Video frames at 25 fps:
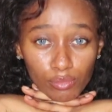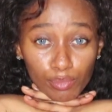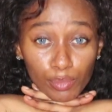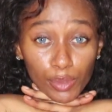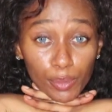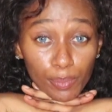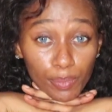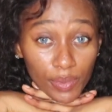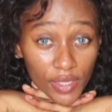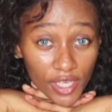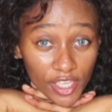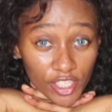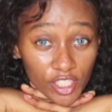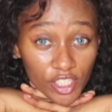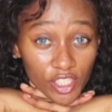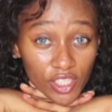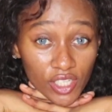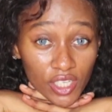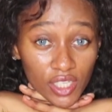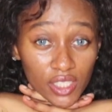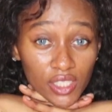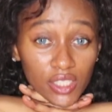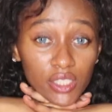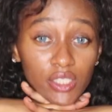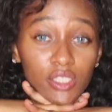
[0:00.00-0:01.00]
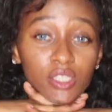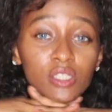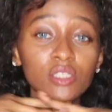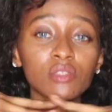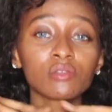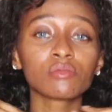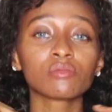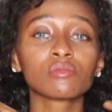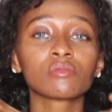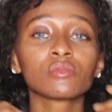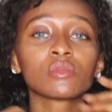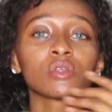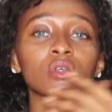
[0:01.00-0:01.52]
be patient.
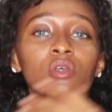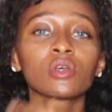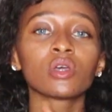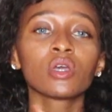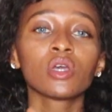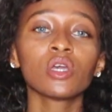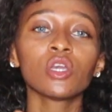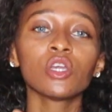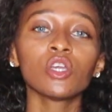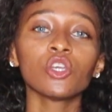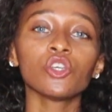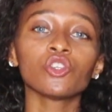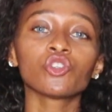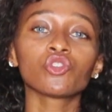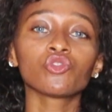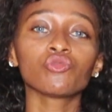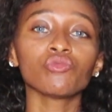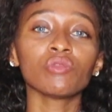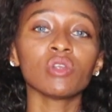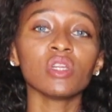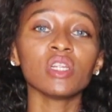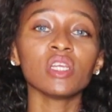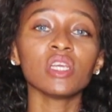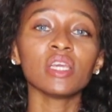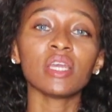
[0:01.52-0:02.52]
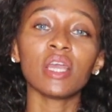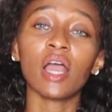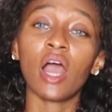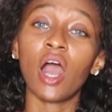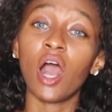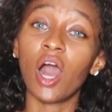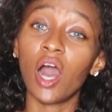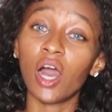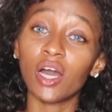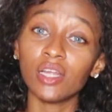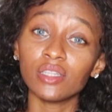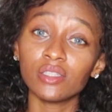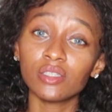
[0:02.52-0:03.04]
It's really
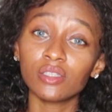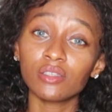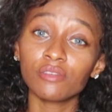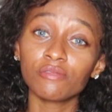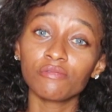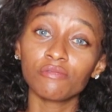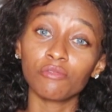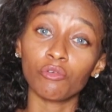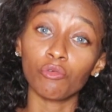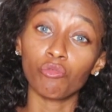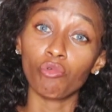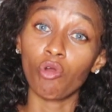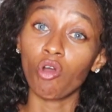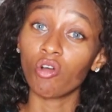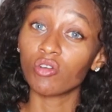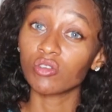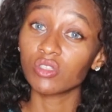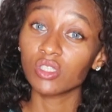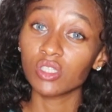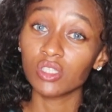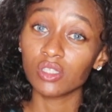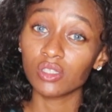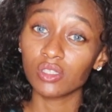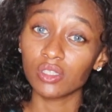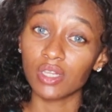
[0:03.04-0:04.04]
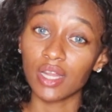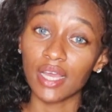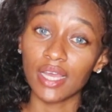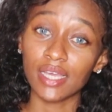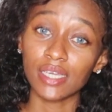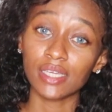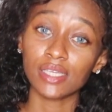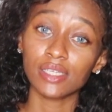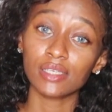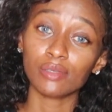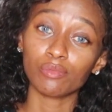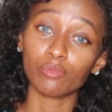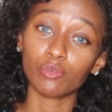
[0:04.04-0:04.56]
hard for us,
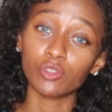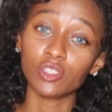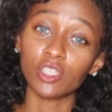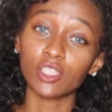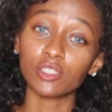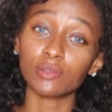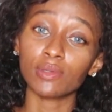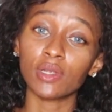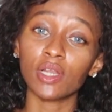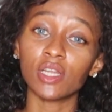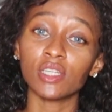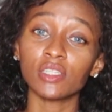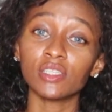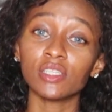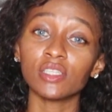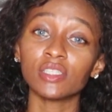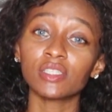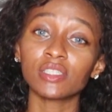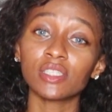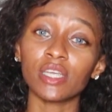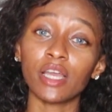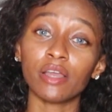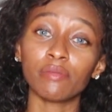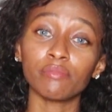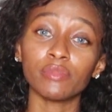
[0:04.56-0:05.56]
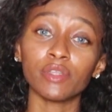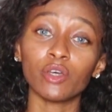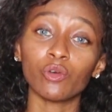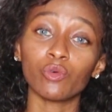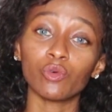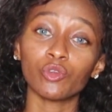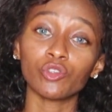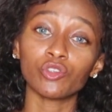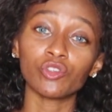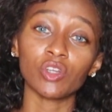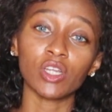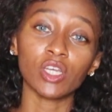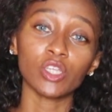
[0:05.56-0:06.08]
like, most especially this time that
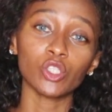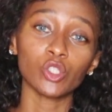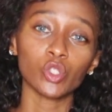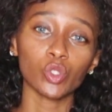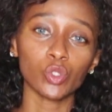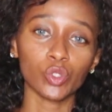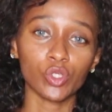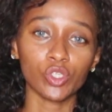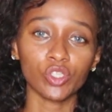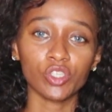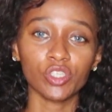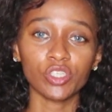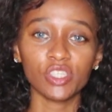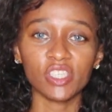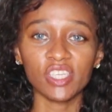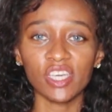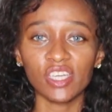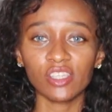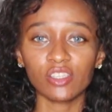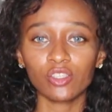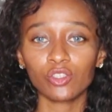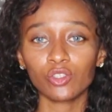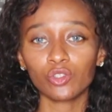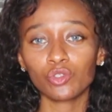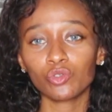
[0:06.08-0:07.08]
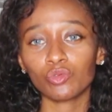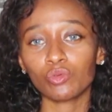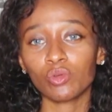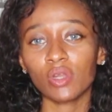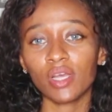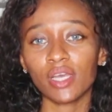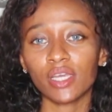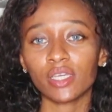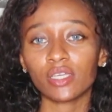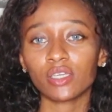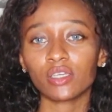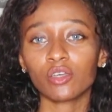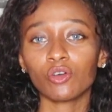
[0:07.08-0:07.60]
we're trying to get to
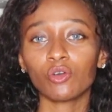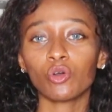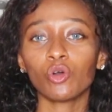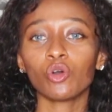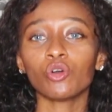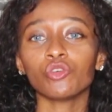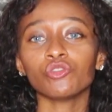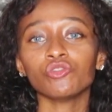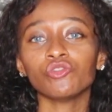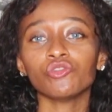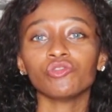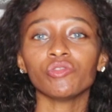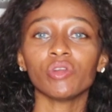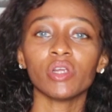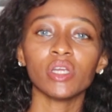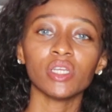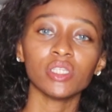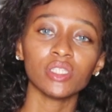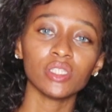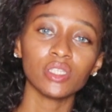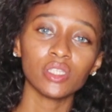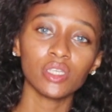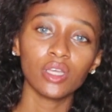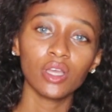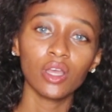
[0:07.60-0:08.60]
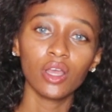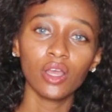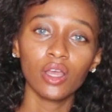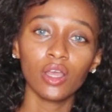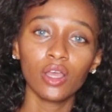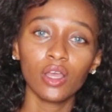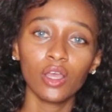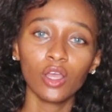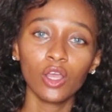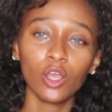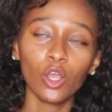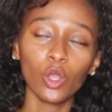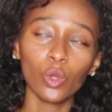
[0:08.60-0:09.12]
like 100.
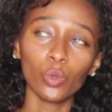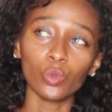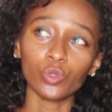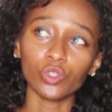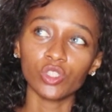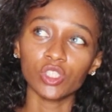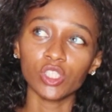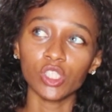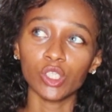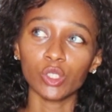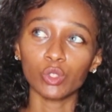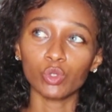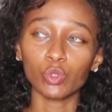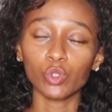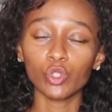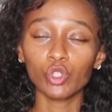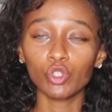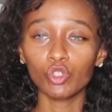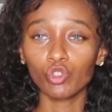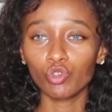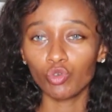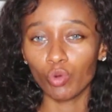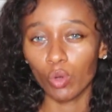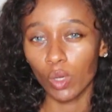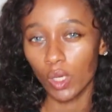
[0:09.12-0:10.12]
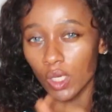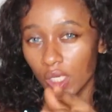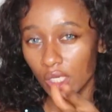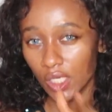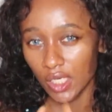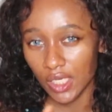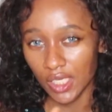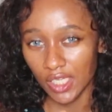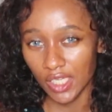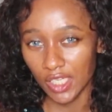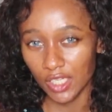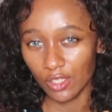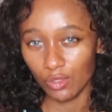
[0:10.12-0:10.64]
We're still
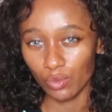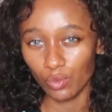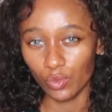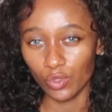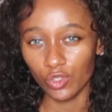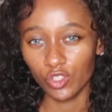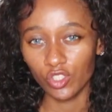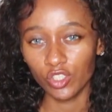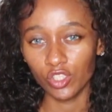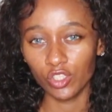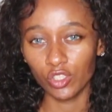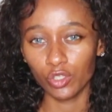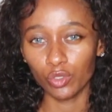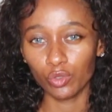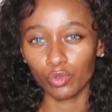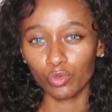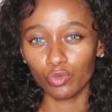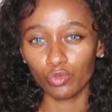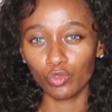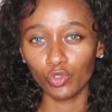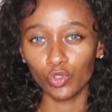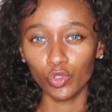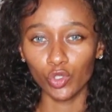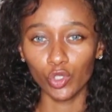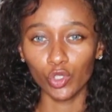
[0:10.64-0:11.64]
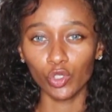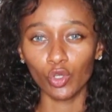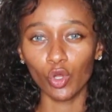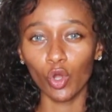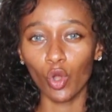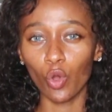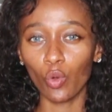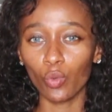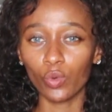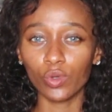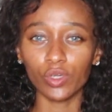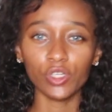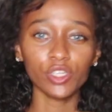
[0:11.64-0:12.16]
struggling, we're still doing
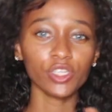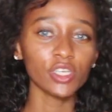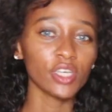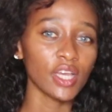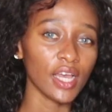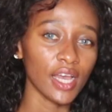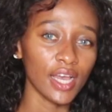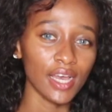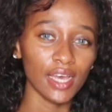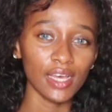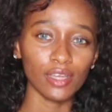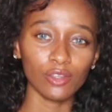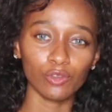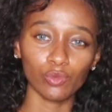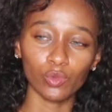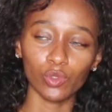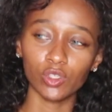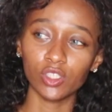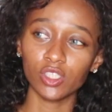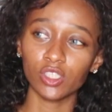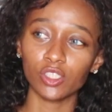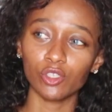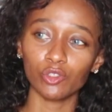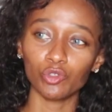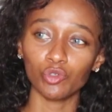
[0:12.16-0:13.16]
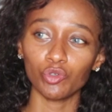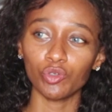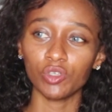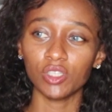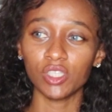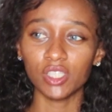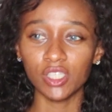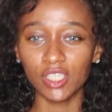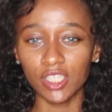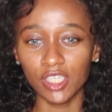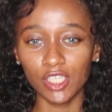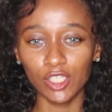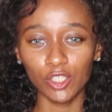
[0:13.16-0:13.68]
all we can, we're still
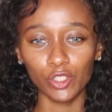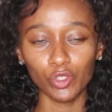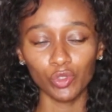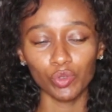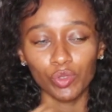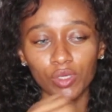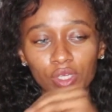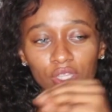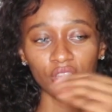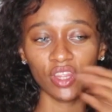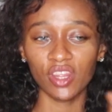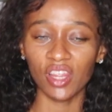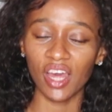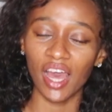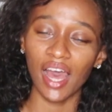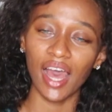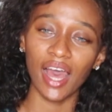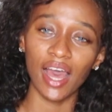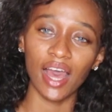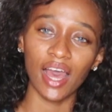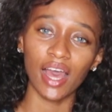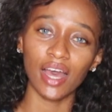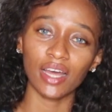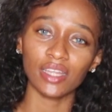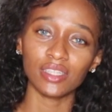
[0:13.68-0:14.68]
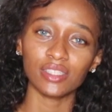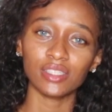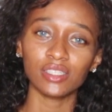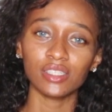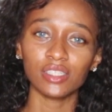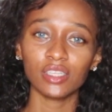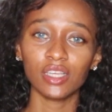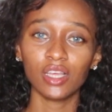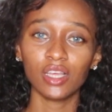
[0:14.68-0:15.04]
doing this, doing that.